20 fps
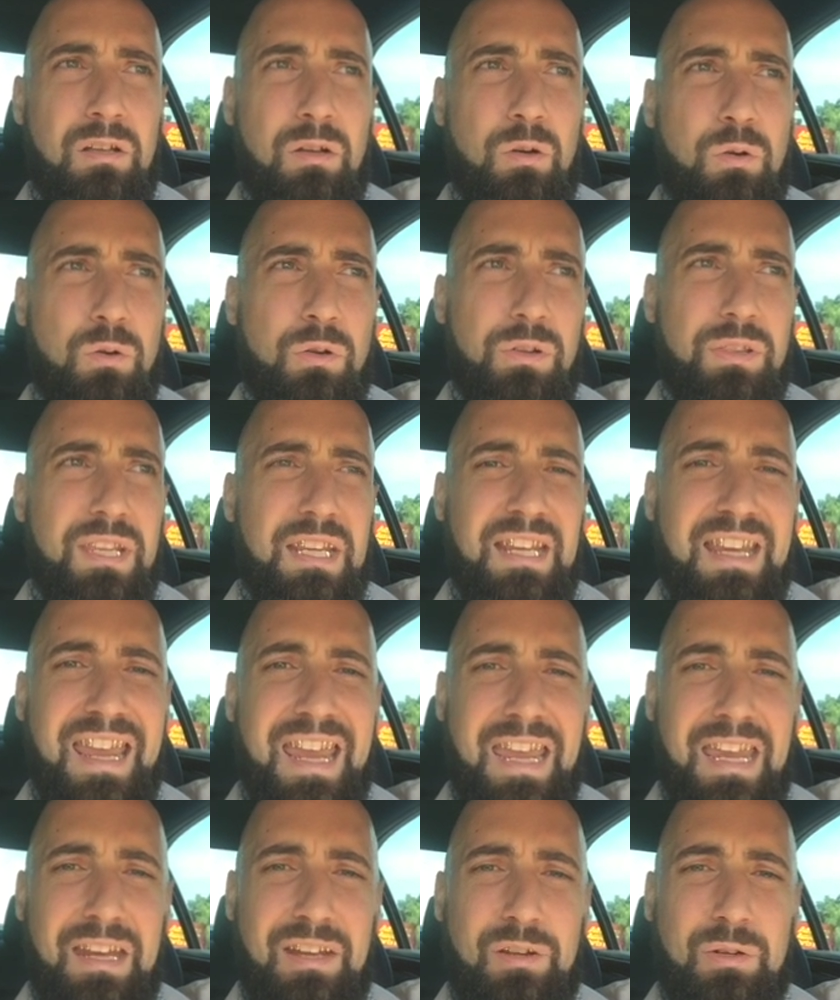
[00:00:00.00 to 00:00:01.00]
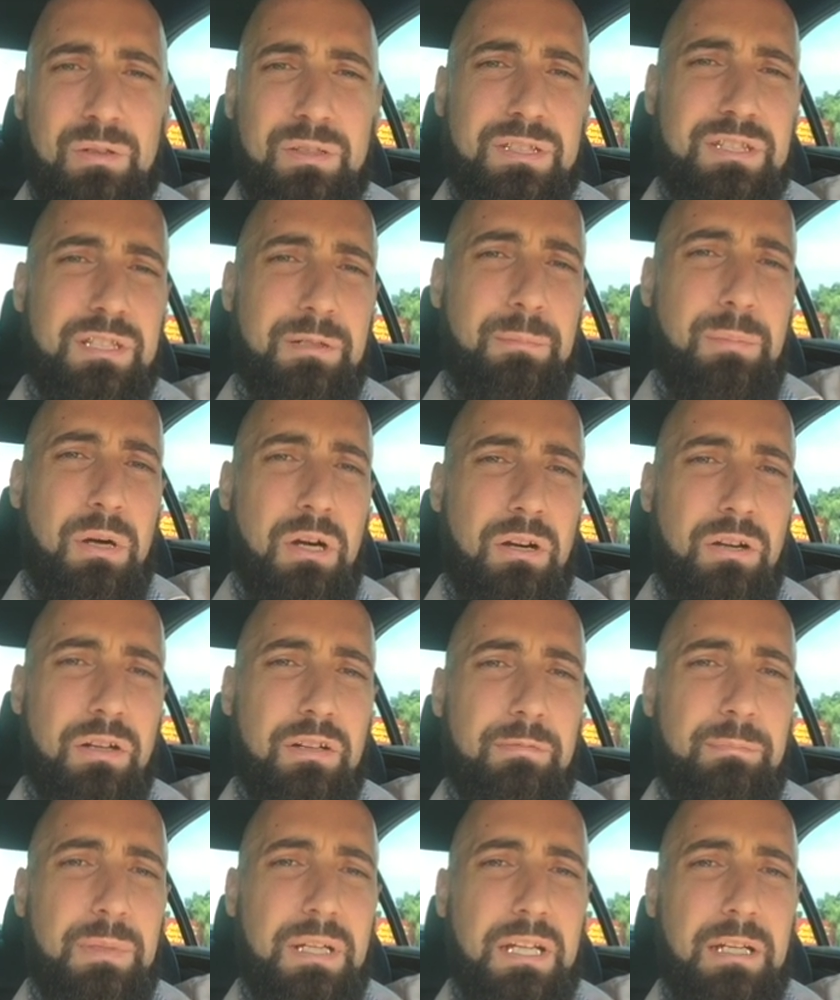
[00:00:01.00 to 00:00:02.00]
or the end or just a part
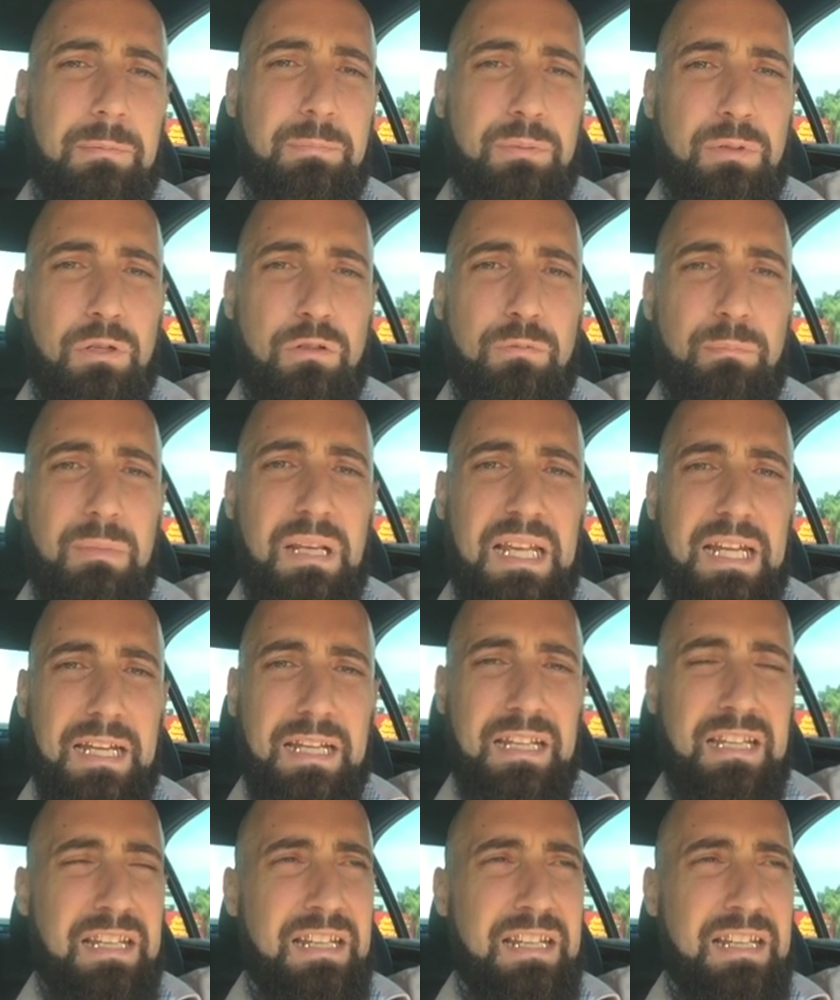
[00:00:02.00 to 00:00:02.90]
of being pro-black?